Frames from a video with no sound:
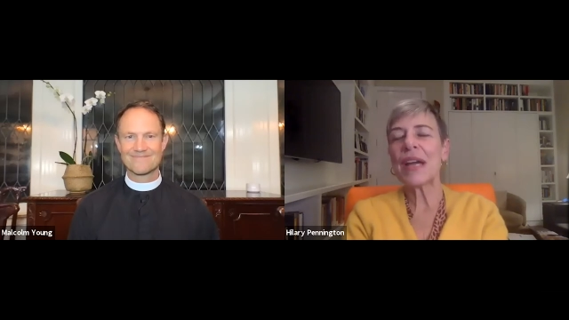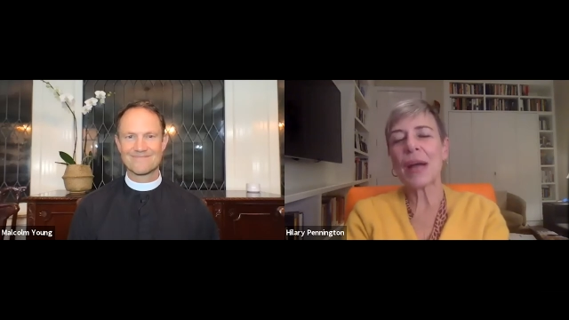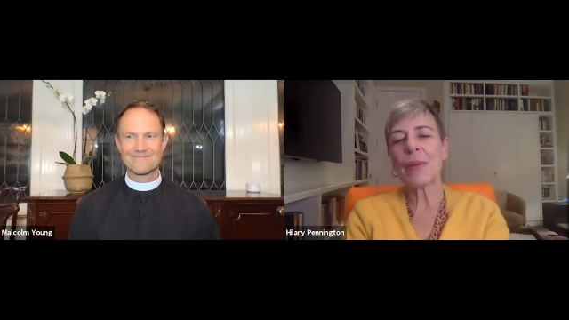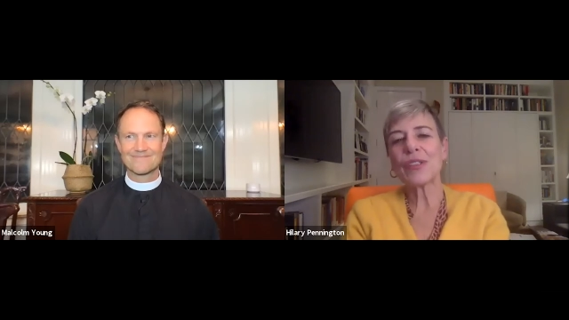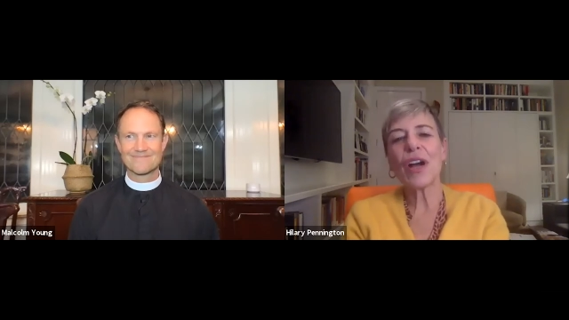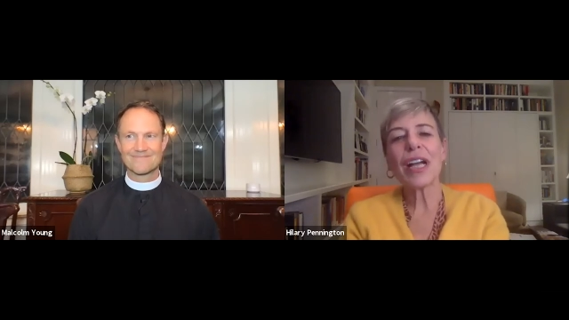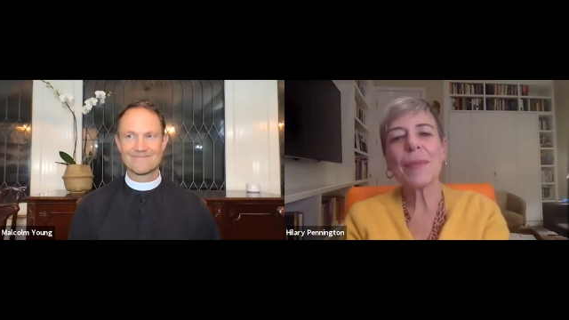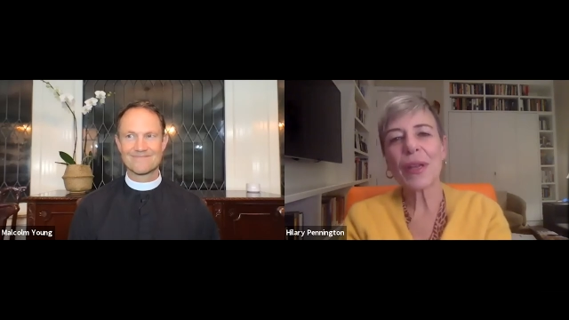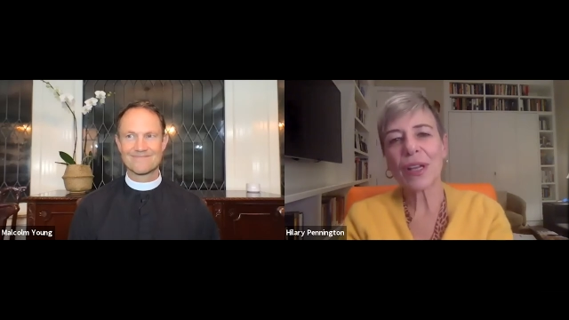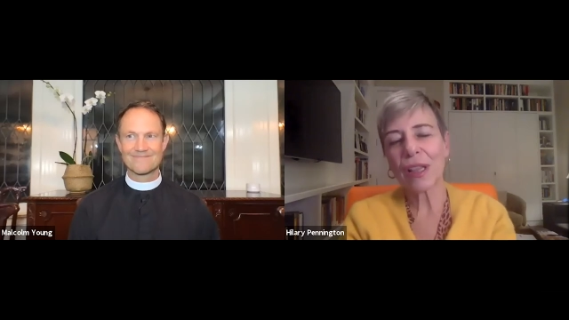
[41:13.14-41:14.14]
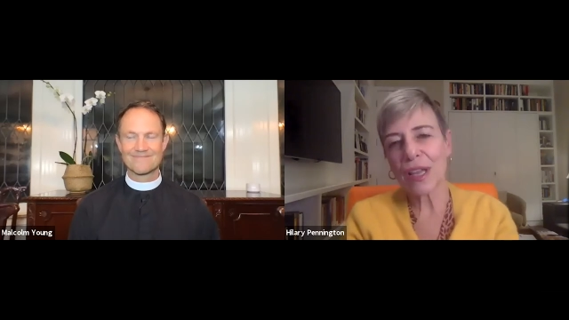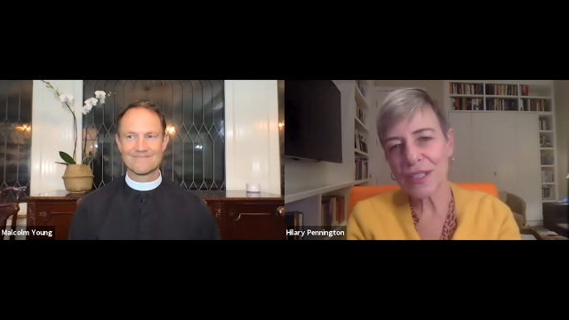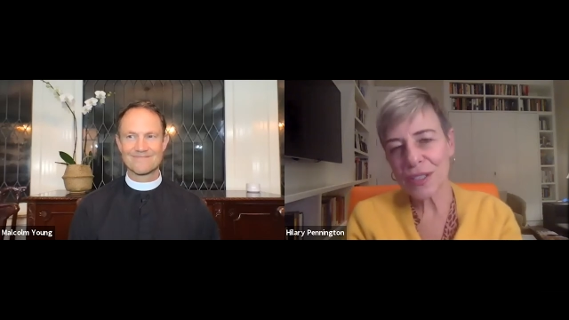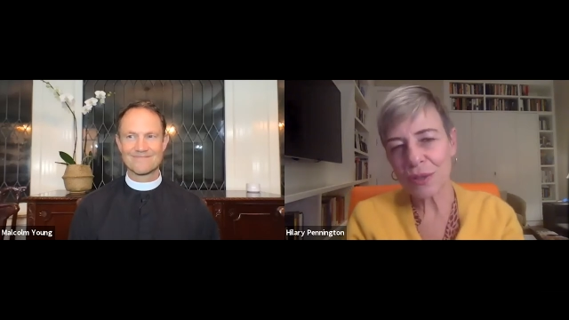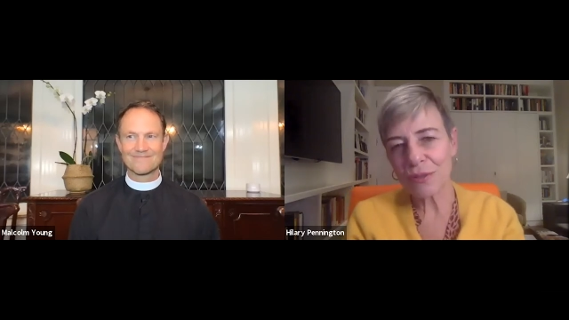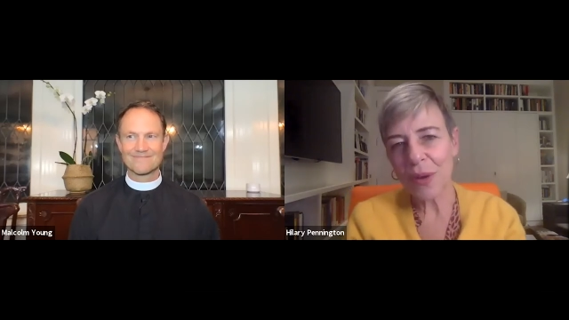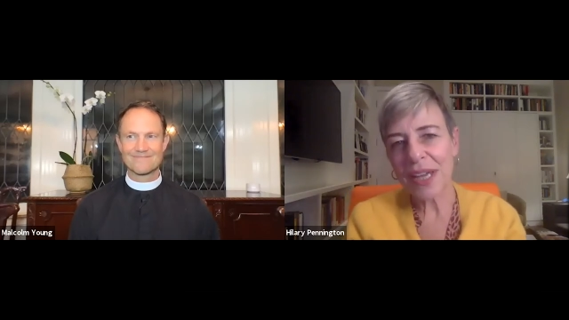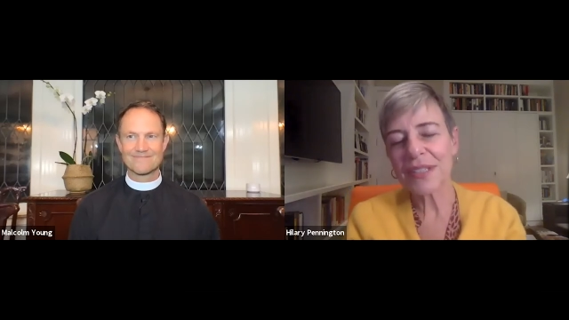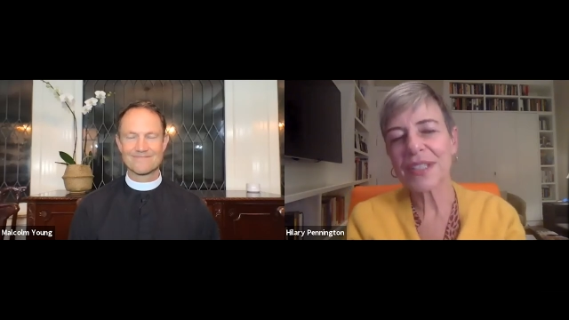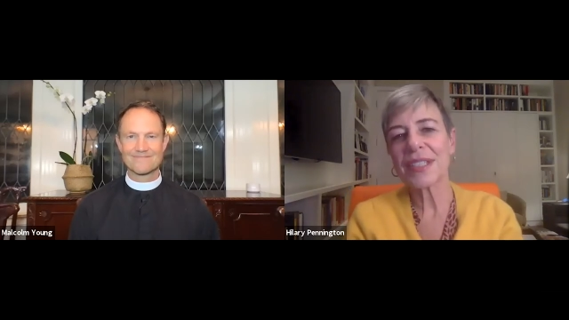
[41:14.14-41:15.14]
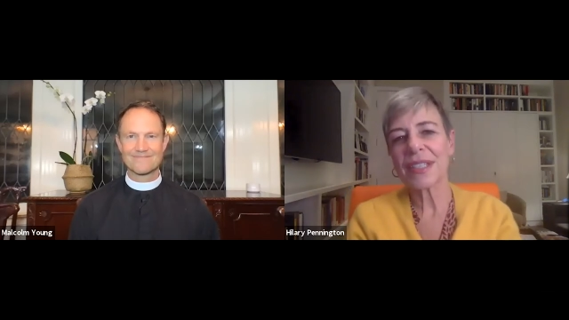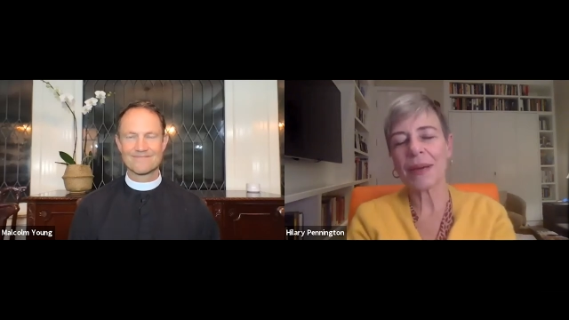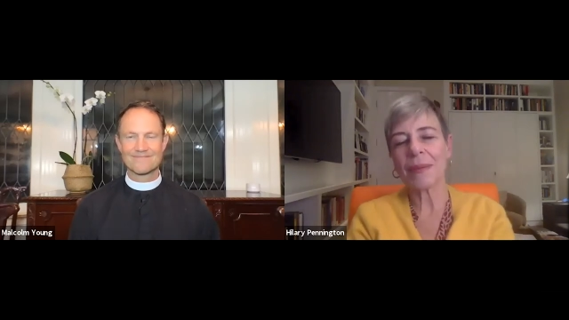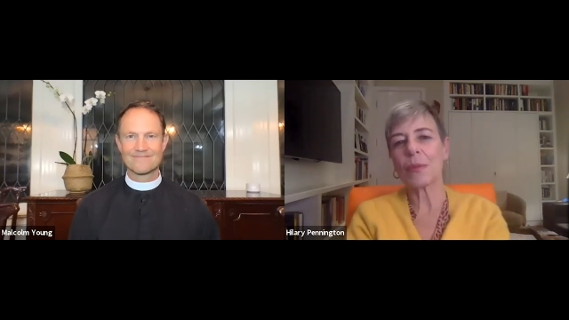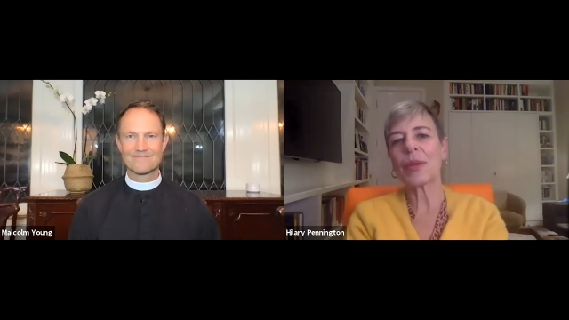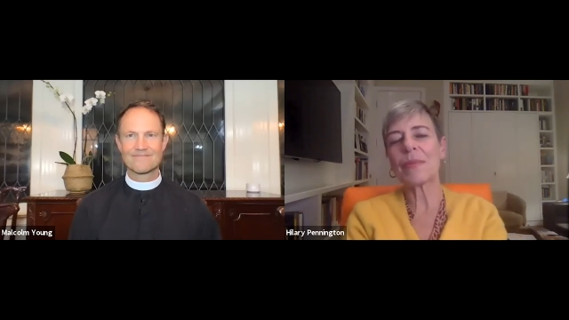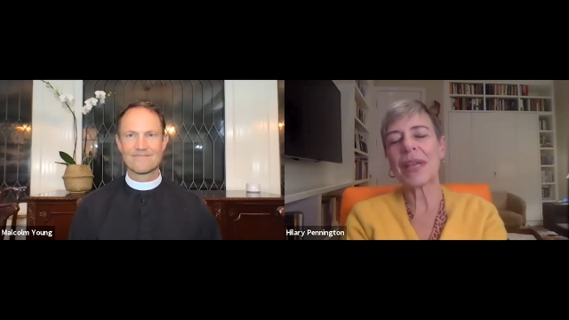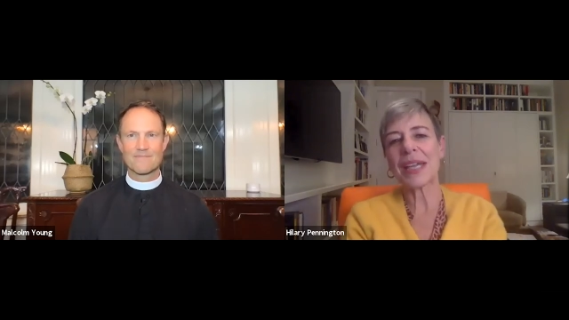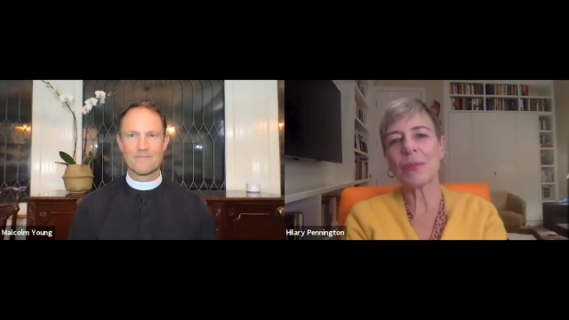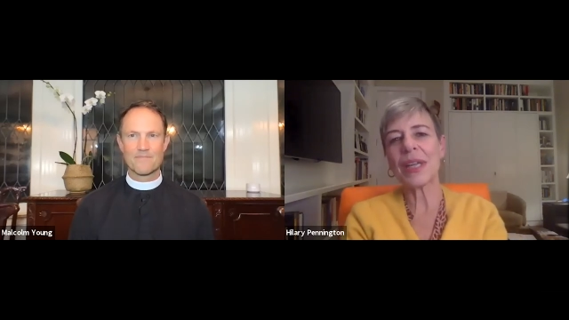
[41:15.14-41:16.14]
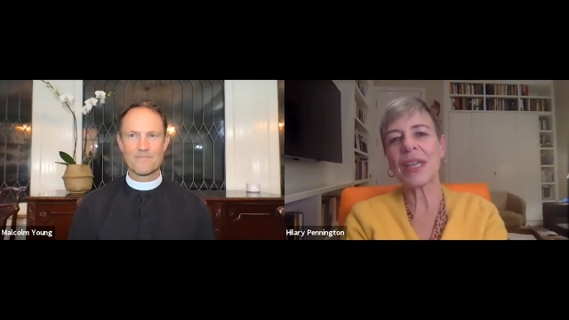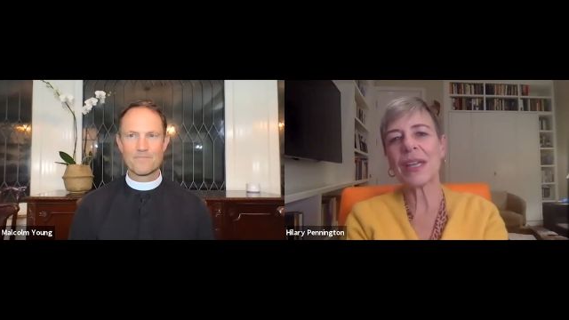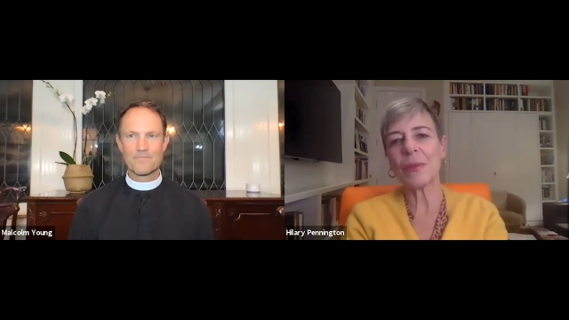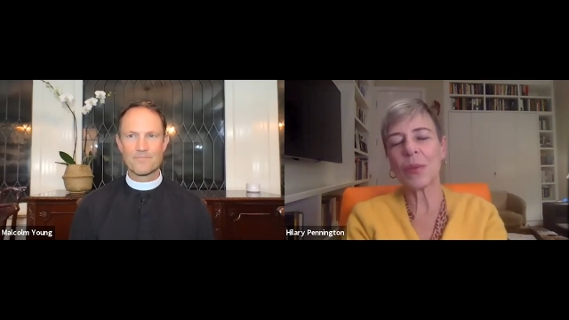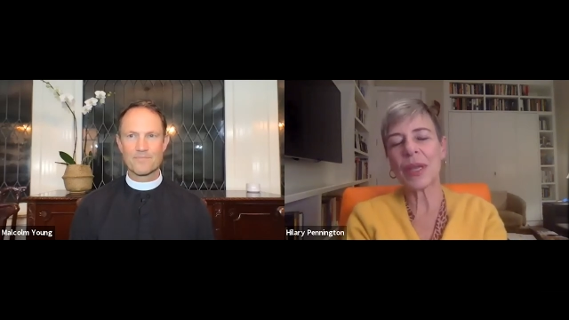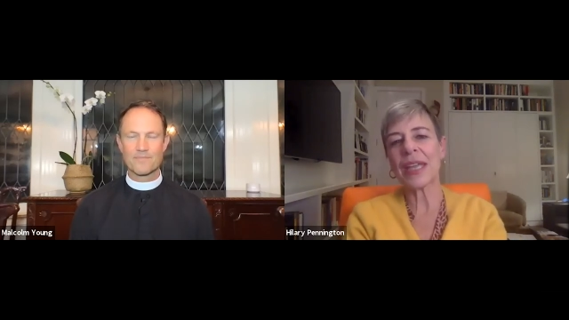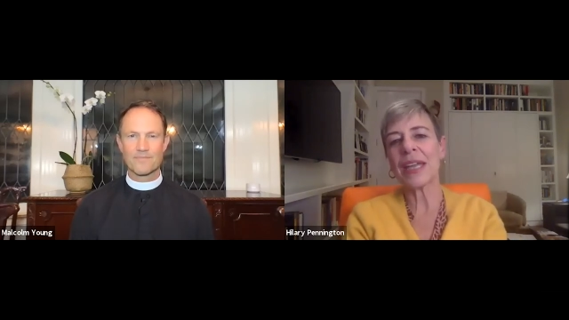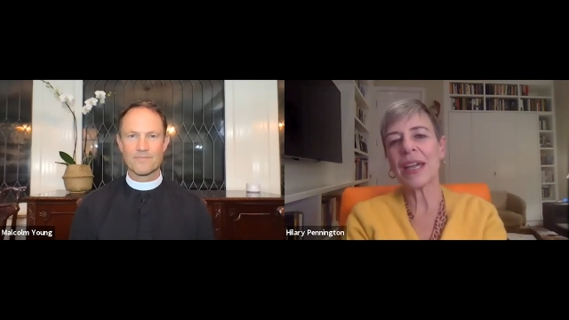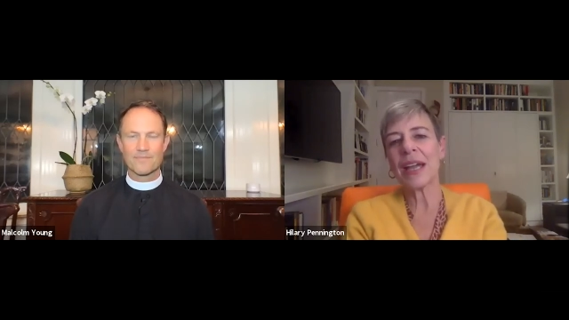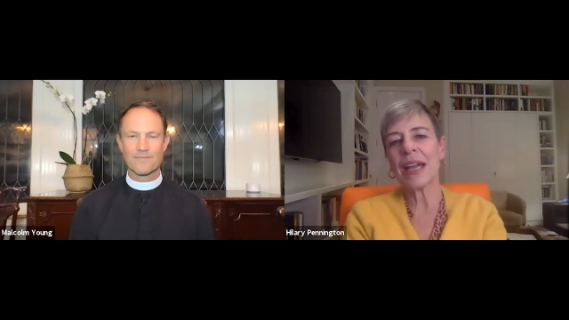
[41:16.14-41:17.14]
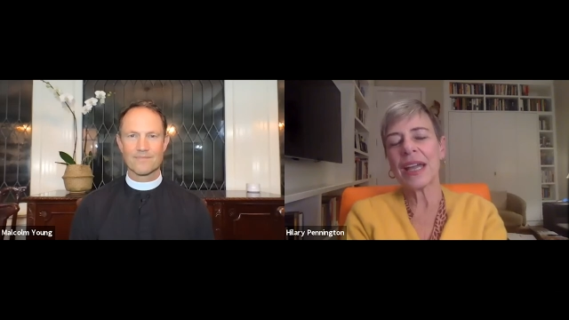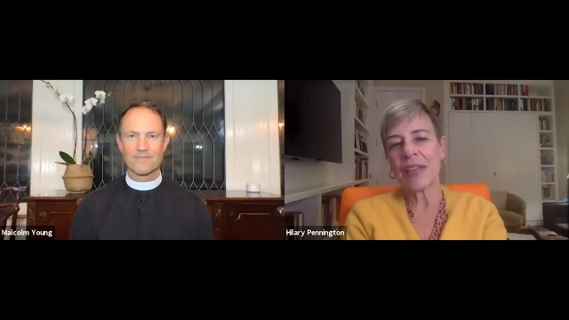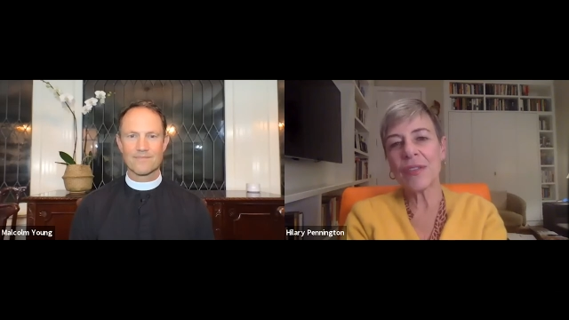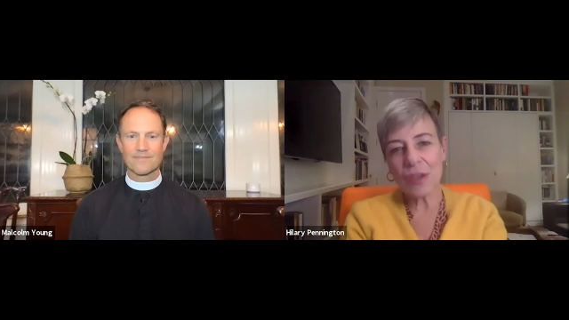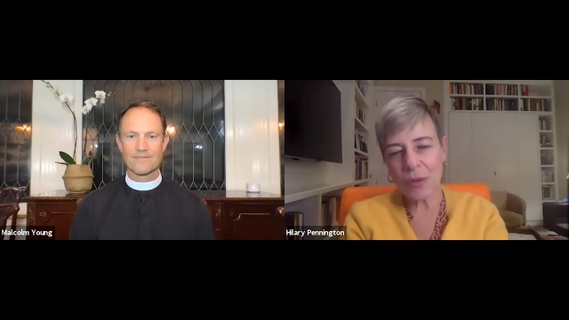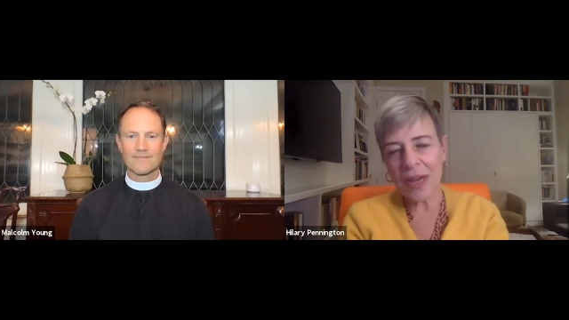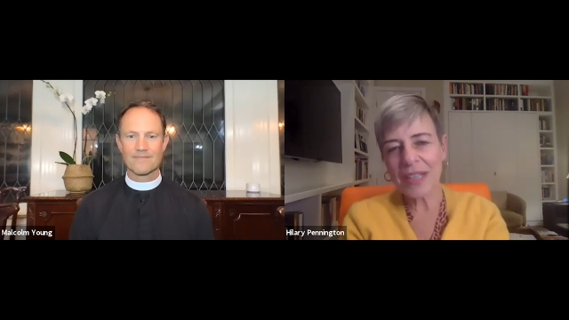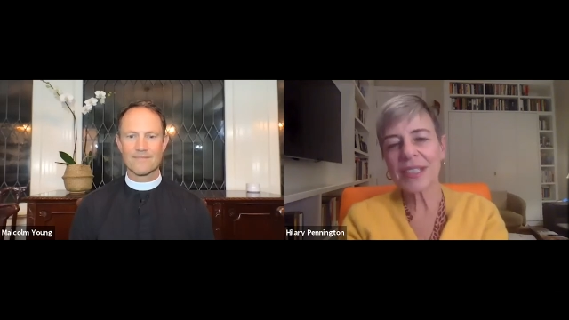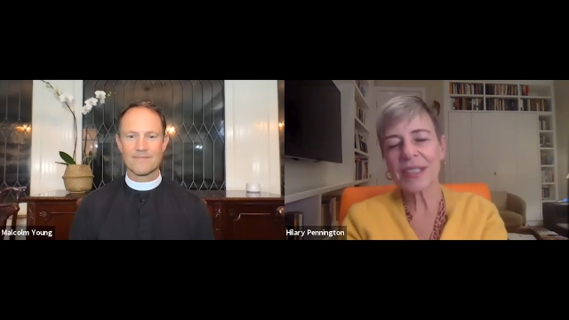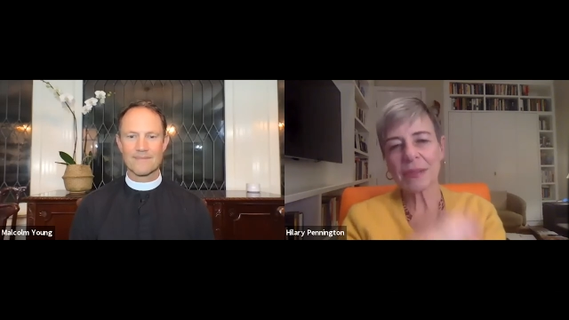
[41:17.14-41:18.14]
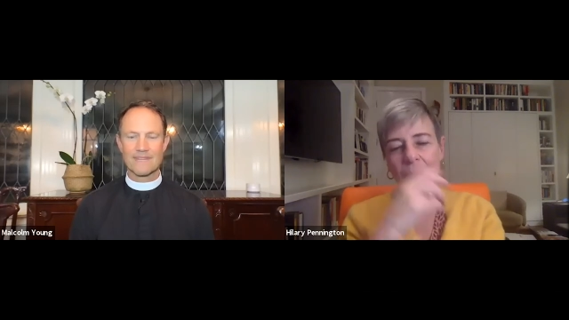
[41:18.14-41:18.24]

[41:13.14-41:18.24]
Speaker 1: I would talk about a cluster of grants um, we made. We we in the U.S.